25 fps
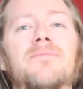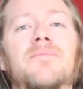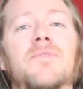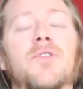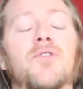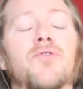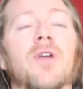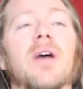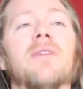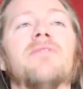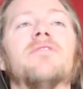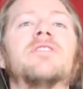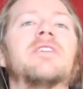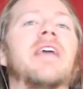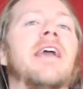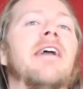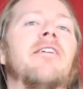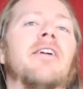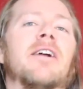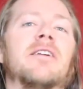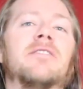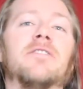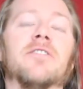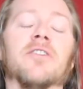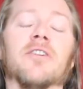Greville's
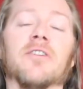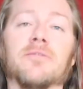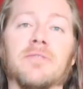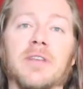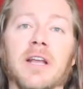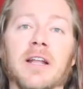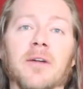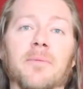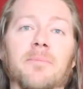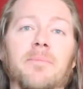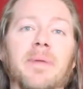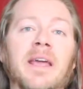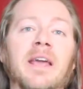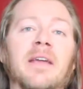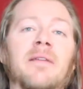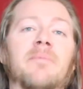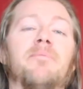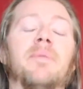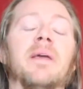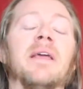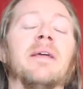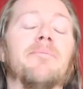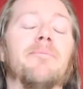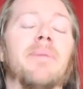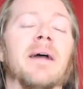character
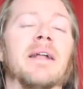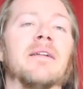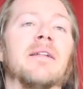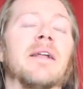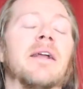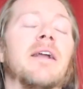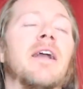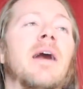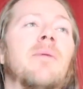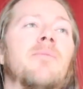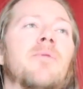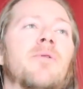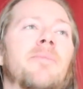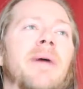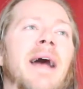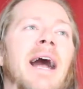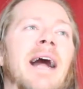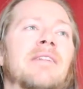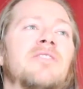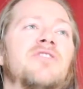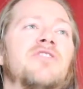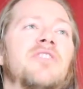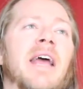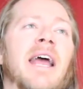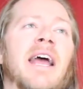being Benedict
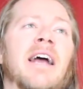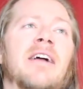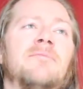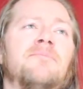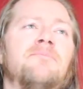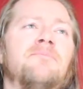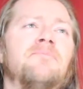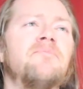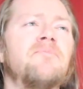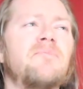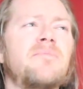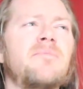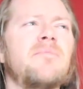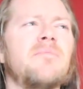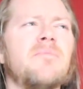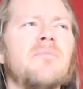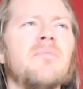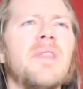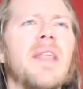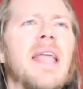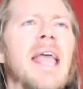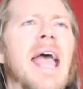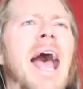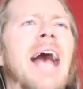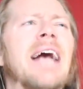Cumberbatch, and
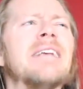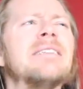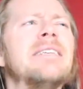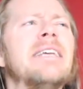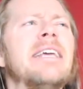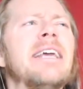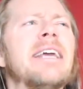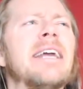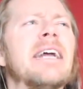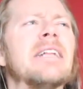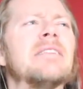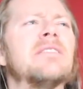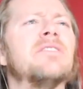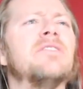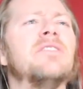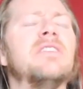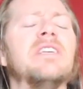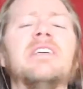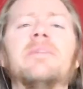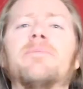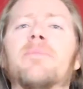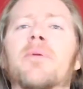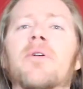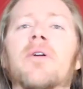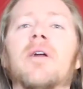as he gets
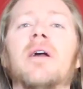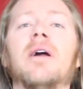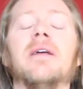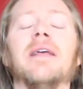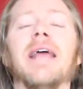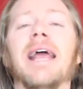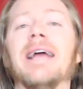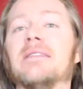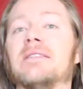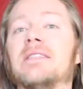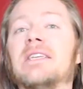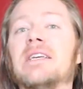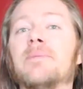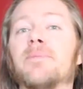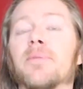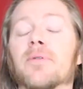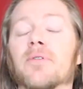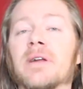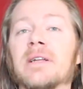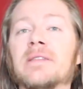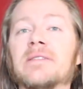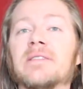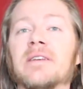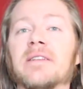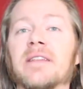deeper and deeper
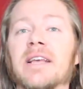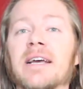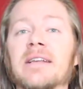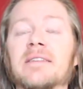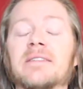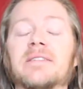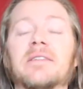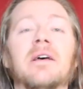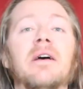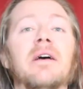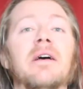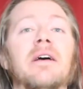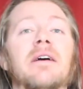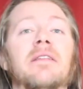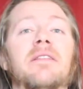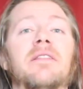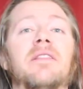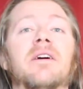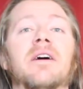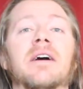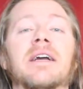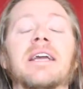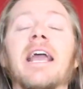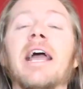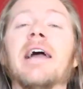into this,
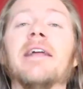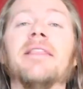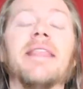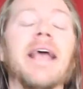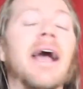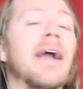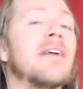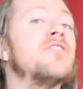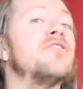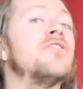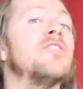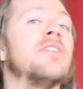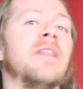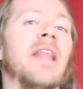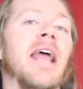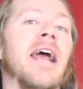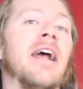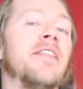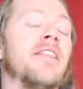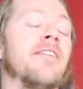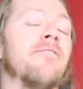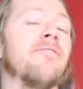the connection and